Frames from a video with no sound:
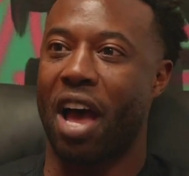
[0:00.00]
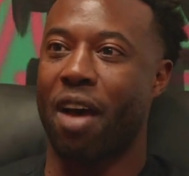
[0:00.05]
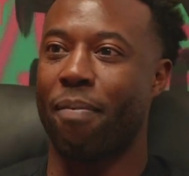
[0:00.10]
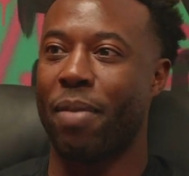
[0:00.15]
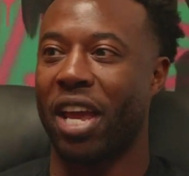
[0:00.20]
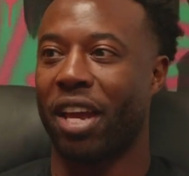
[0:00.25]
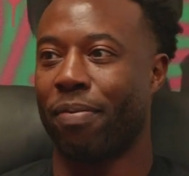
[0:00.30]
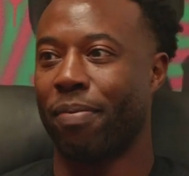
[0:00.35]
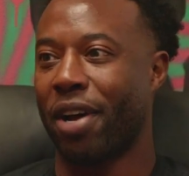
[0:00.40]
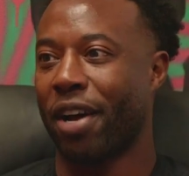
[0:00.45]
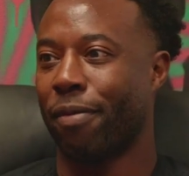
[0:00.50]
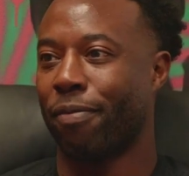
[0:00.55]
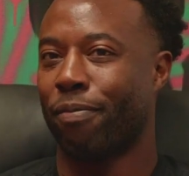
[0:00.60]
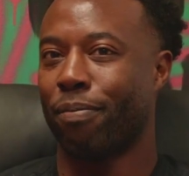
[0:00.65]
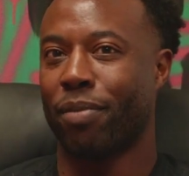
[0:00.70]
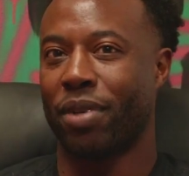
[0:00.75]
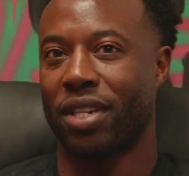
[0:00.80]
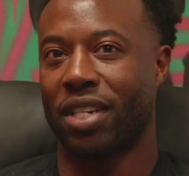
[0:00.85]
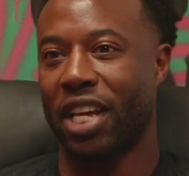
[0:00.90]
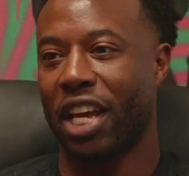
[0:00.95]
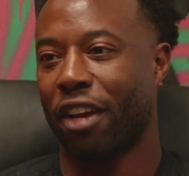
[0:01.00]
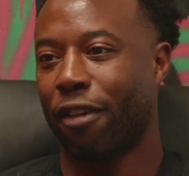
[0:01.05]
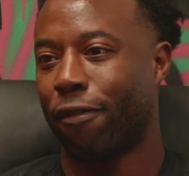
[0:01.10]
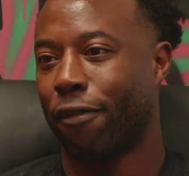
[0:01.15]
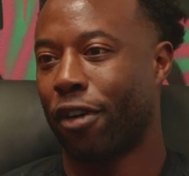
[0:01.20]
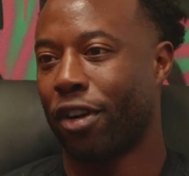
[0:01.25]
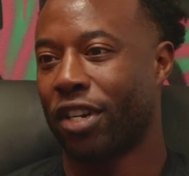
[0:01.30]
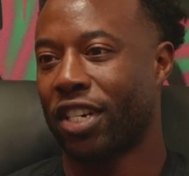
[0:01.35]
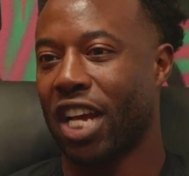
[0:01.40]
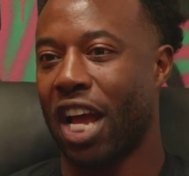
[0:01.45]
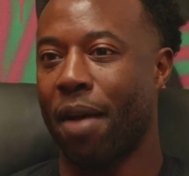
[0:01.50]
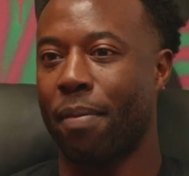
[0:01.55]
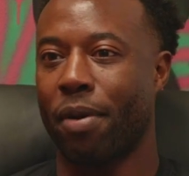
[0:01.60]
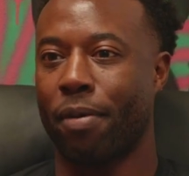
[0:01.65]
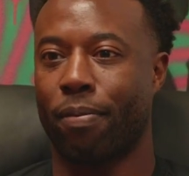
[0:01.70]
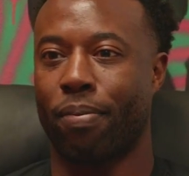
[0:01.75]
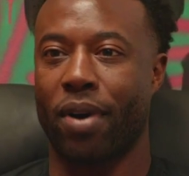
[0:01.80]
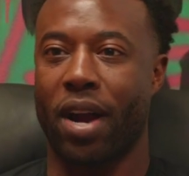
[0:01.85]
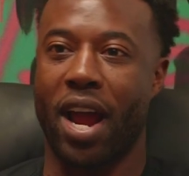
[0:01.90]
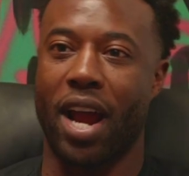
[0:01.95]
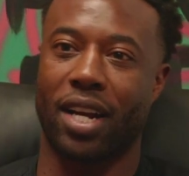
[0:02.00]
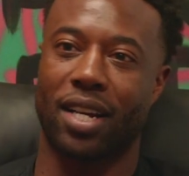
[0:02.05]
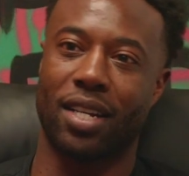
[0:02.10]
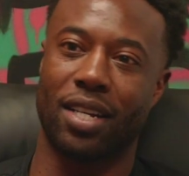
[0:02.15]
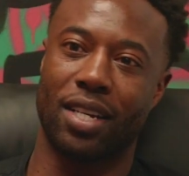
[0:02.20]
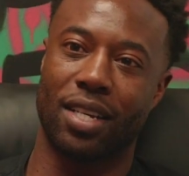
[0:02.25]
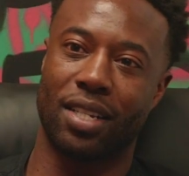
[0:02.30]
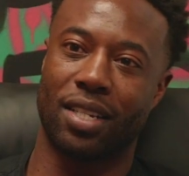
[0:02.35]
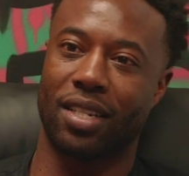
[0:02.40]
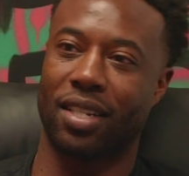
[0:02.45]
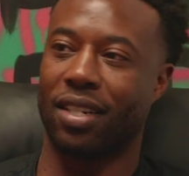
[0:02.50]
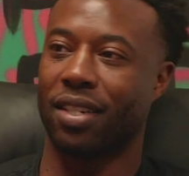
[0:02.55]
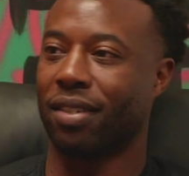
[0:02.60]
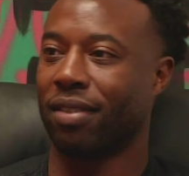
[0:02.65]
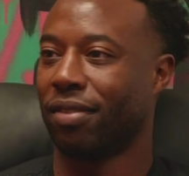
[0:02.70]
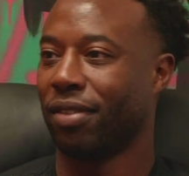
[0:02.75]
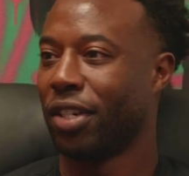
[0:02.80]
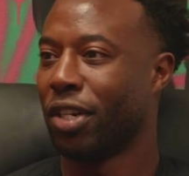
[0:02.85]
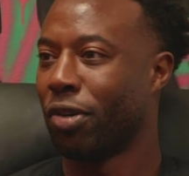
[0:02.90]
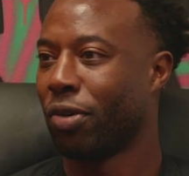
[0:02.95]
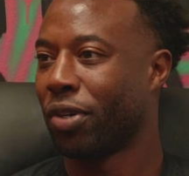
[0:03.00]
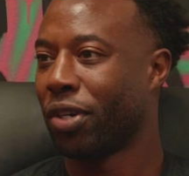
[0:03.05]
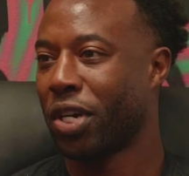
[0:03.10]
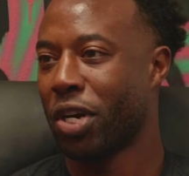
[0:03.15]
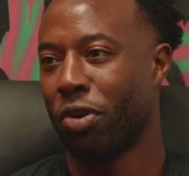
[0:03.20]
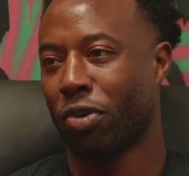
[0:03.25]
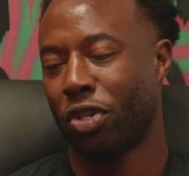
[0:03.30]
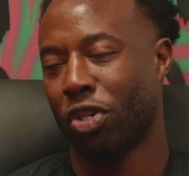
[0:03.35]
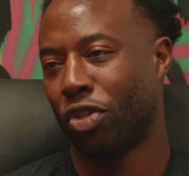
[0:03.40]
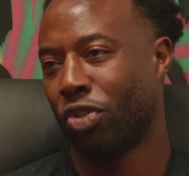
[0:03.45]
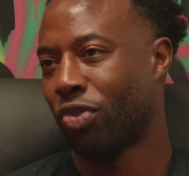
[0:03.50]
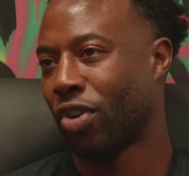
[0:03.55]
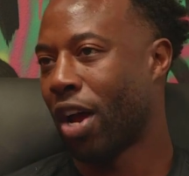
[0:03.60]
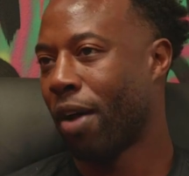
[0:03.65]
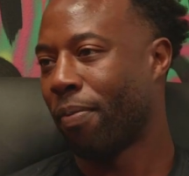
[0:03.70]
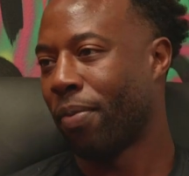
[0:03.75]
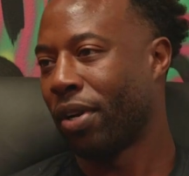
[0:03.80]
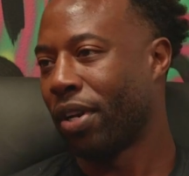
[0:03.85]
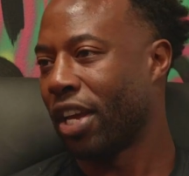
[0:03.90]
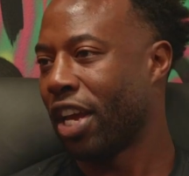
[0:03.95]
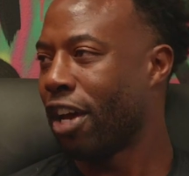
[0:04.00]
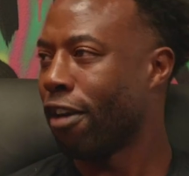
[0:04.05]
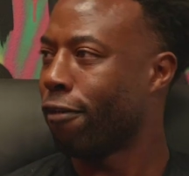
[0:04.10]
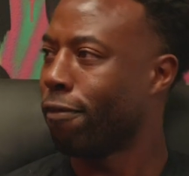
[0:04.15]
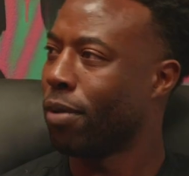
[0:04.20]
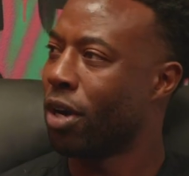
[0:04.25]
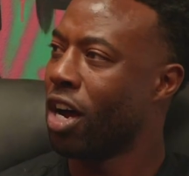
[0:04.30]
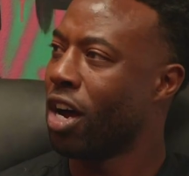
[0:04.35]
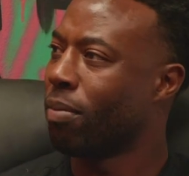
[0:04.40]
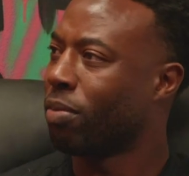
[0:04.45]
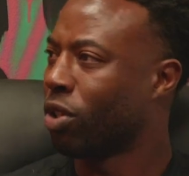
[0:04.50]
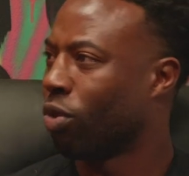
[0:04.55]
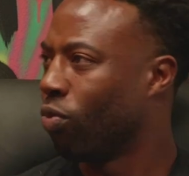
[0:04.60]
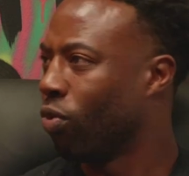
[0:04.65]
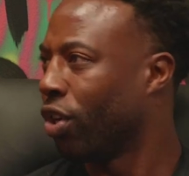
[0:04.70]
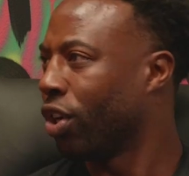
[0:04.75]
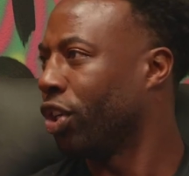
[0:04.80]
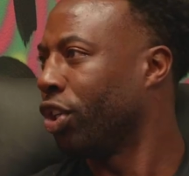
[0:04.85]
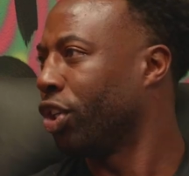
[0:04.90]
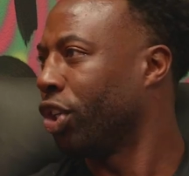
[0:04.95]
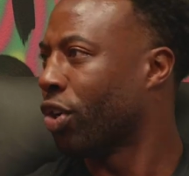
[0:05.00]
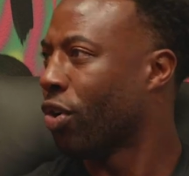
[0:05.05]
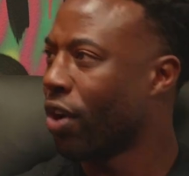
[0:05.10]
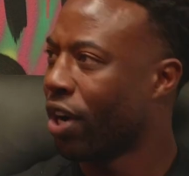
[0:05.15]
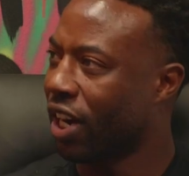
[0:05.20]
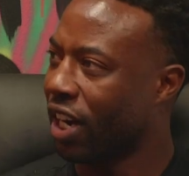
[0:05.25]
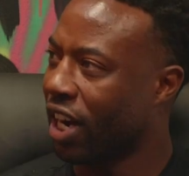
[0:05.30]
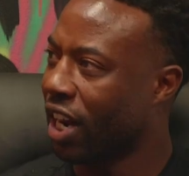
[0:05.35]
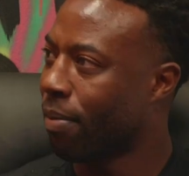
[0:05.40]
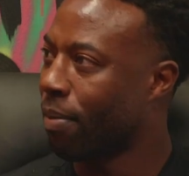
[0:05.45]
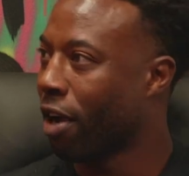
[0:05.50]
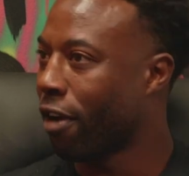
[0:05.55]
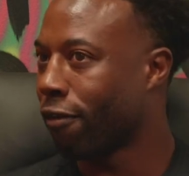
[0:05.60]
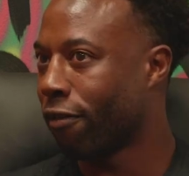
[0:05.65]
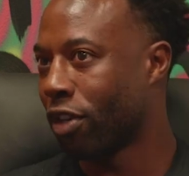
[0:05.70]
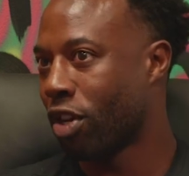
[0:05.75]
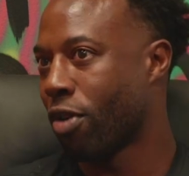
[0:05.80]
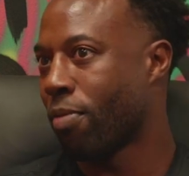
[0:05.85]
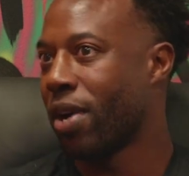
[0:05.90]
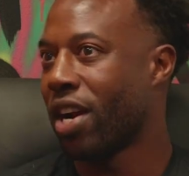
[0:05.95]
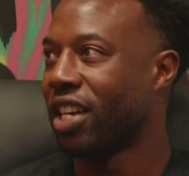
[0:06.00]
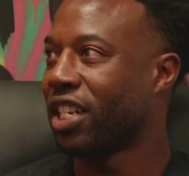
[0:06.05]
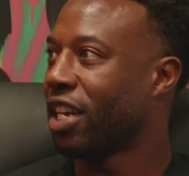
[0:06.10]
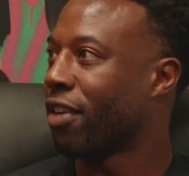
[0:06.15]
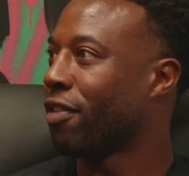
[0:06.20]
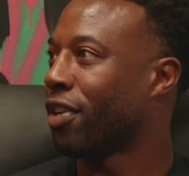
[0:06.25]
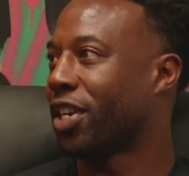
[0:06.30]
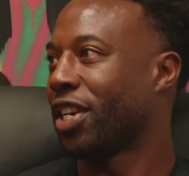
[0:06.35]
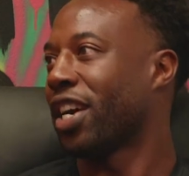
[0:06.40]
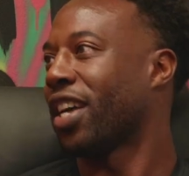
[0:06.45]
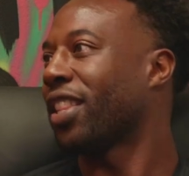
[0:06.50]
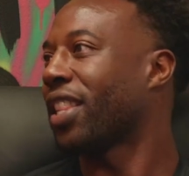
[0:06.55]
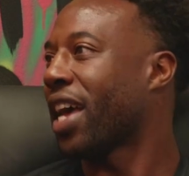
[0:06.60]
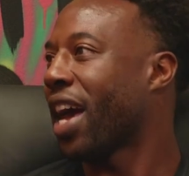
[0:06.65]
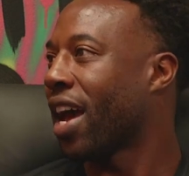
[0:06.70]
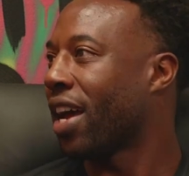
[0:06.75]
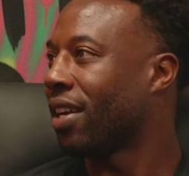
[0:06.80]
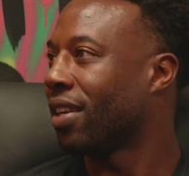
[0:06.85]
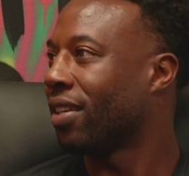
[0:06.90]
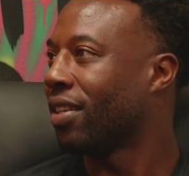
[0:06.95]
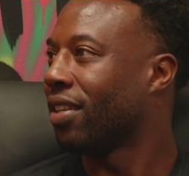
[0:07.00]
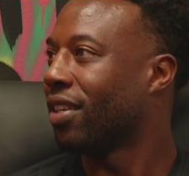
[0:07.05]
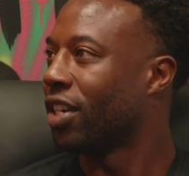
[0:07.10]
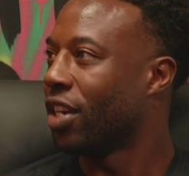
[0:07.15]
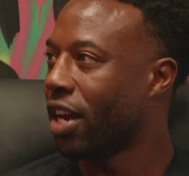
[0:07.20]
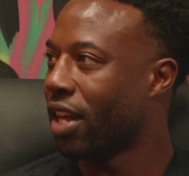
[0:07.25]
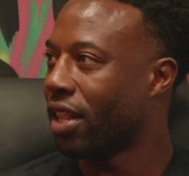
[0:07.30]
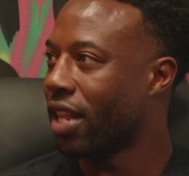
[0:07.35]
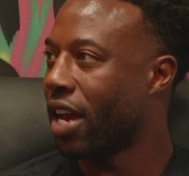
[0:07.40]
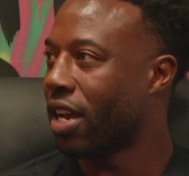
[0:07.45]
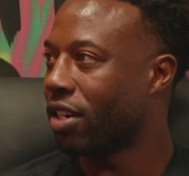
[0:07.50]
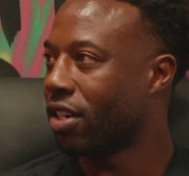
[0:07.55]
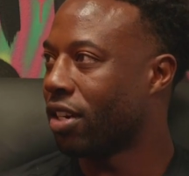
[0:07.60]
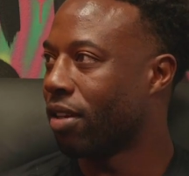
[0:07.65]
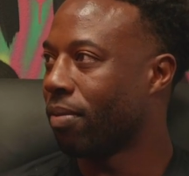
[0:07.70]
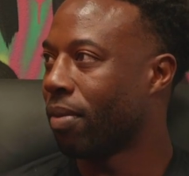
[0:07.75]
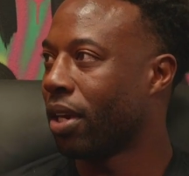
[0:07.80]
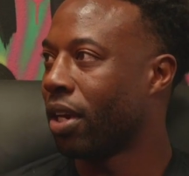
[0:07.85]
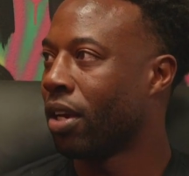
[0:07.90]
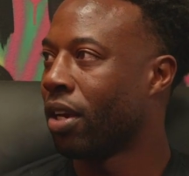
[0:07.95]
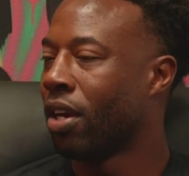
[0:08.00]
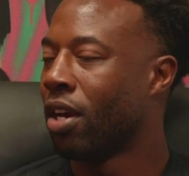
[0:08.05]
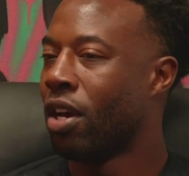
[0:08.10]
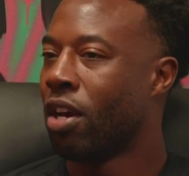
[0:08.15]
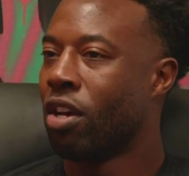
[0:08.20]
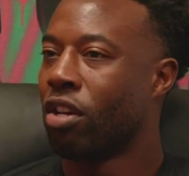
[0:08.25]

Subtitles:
make my mistake first time in practice, and you know, coaches dropping F-bombs and what are you doing? And then nobody's ever done that to me.